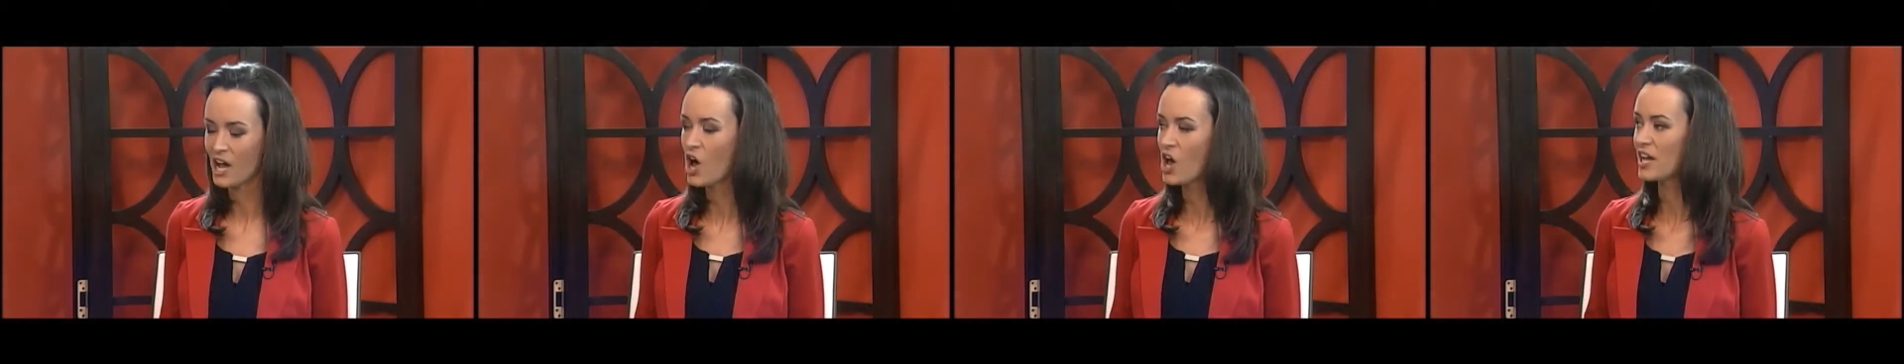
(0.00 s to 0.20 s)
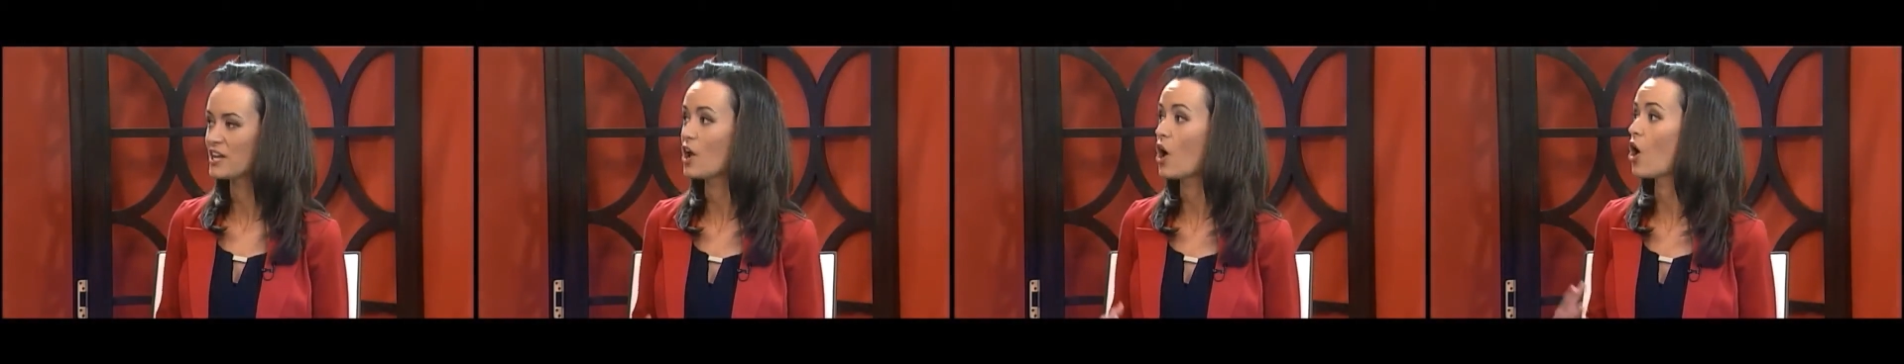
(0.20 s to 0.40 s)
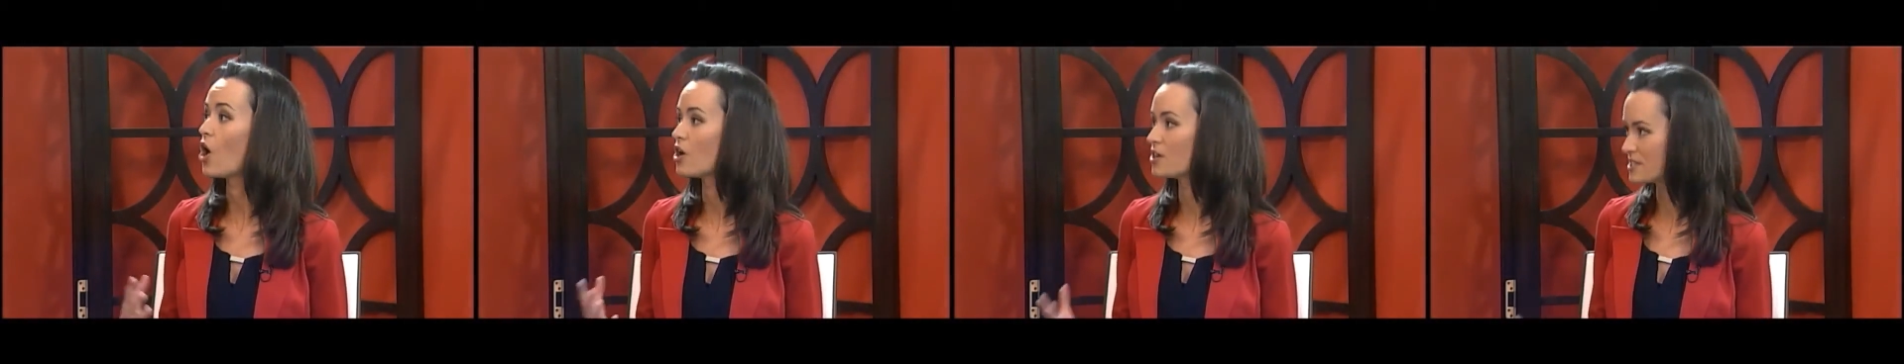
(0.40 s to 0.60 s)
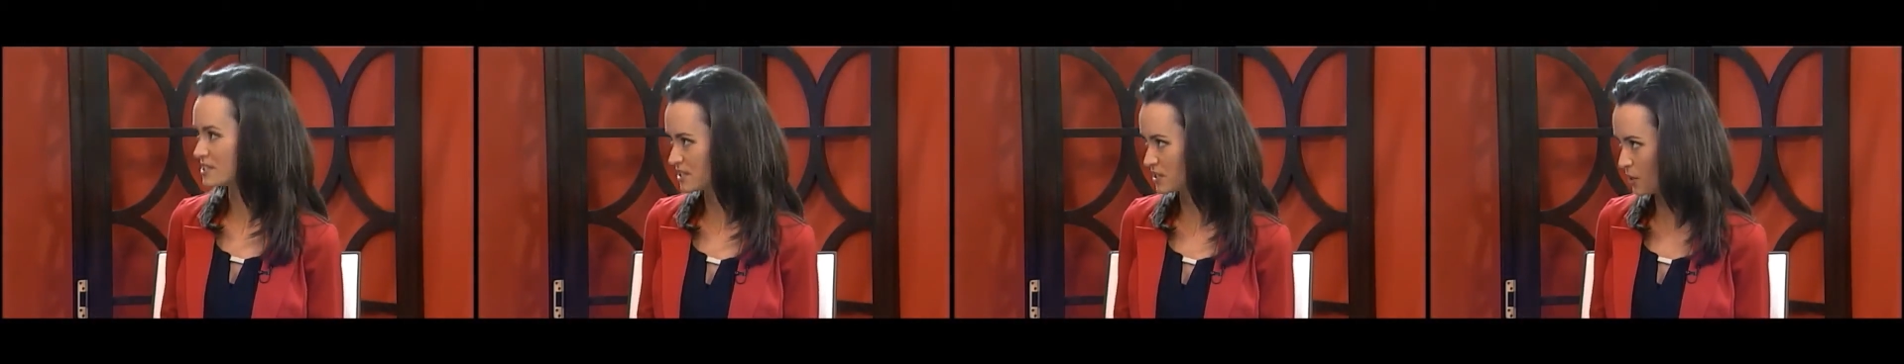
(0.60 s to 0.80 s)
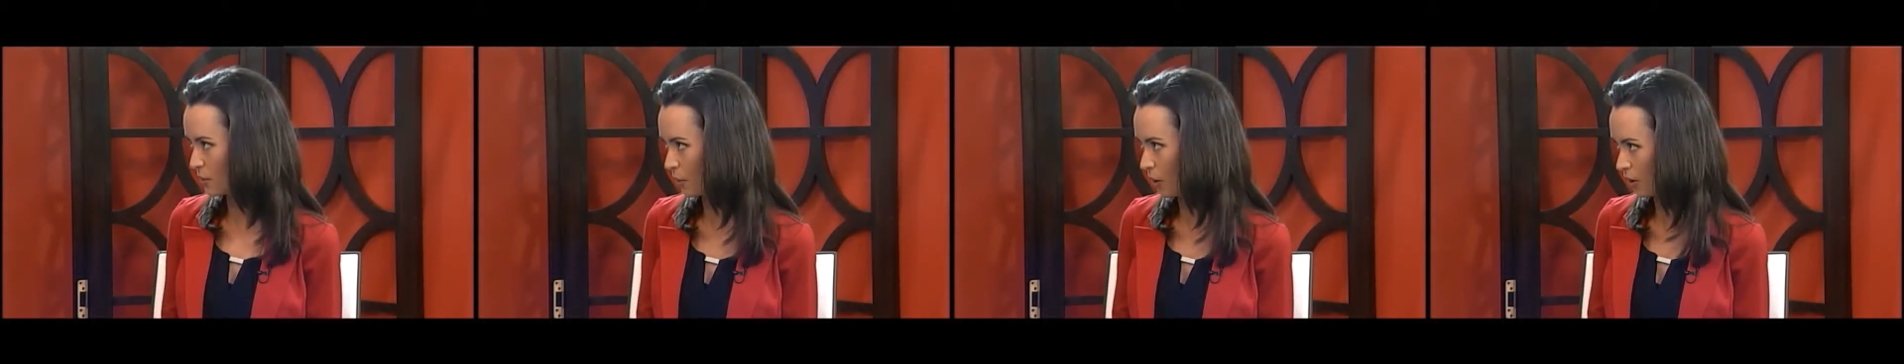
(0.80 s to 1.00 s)
and
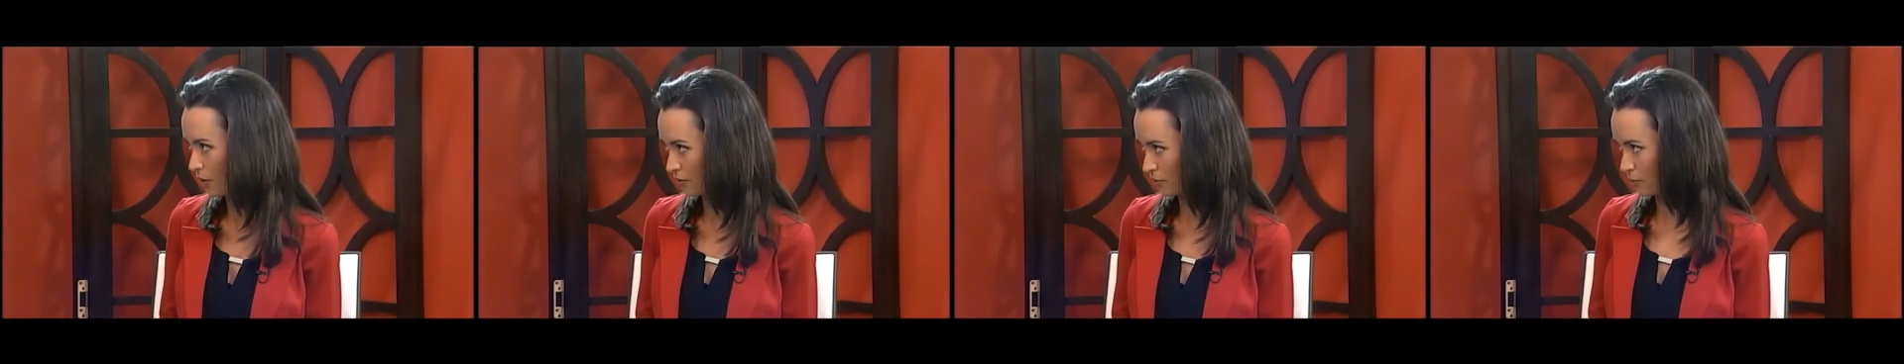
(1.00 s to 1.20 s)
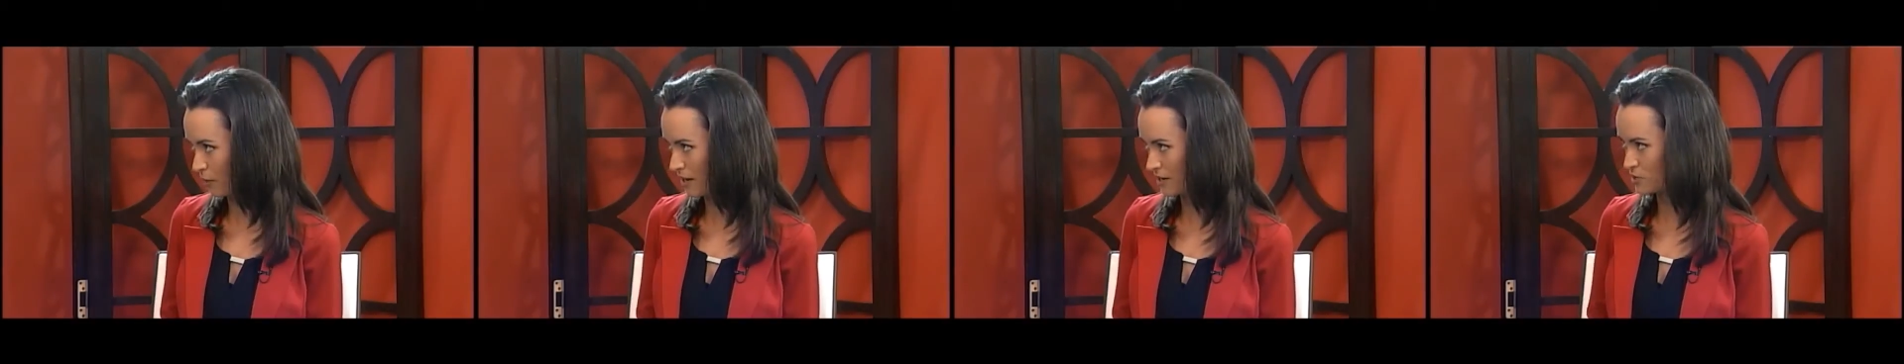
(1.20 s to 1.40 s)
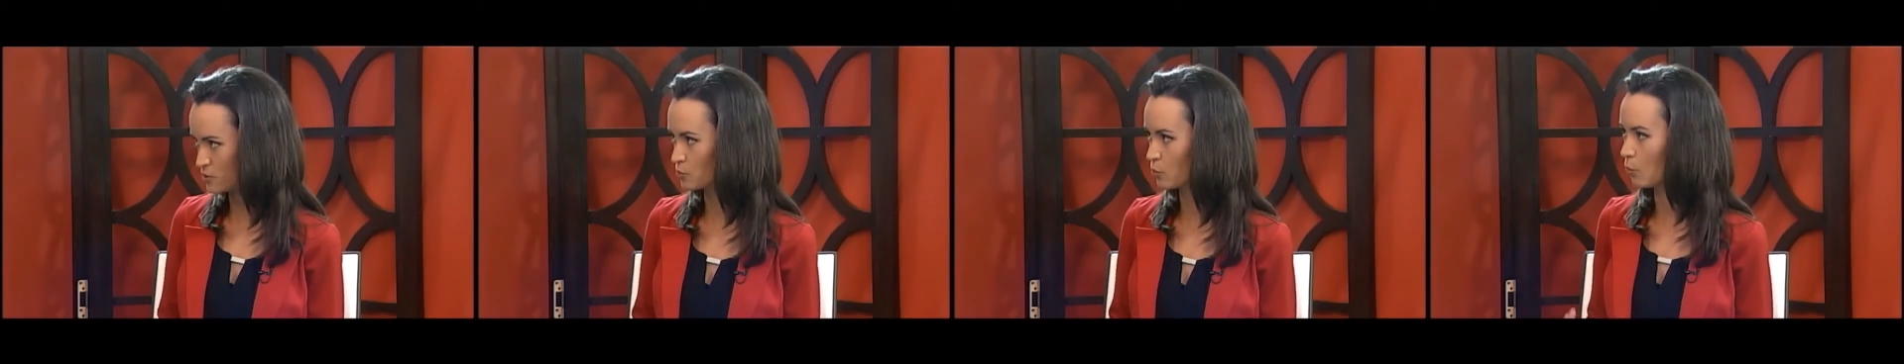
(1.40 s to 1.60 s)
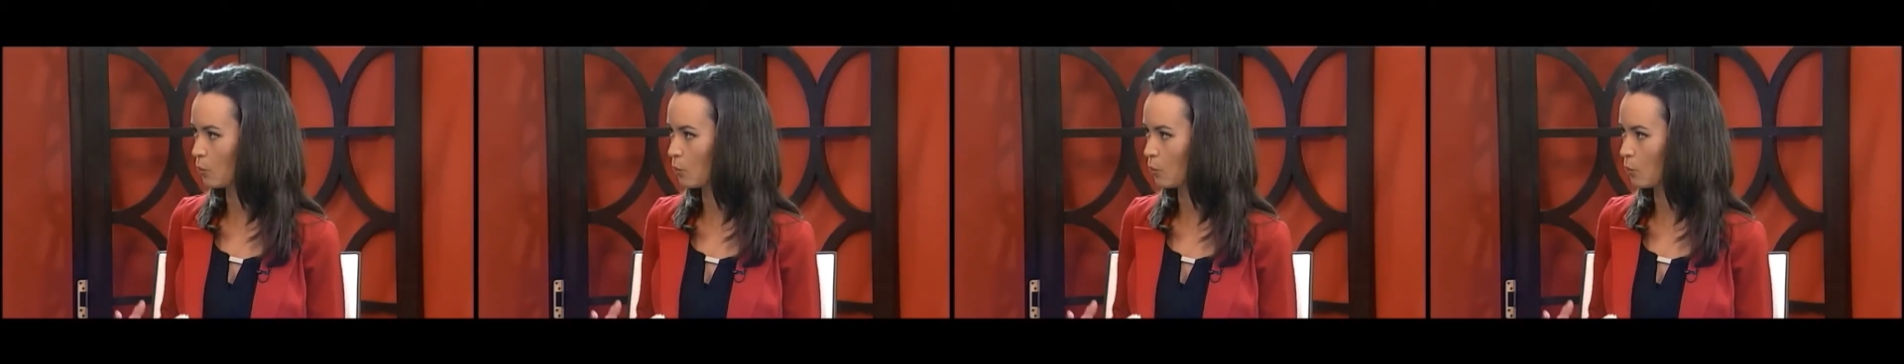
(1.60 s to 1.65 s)
osteoarthritis.